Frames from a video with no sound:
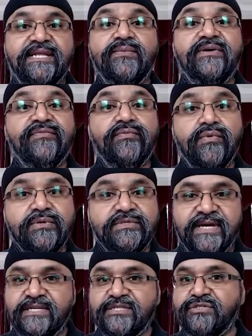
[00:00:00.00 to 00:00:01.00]
We have
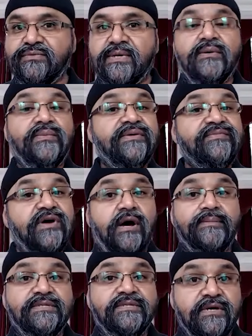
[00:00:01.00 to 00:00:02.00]
water, H2O, and we have
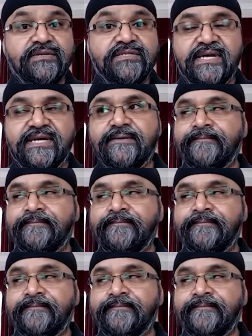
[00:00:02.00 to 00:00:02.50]
carbon dioxide.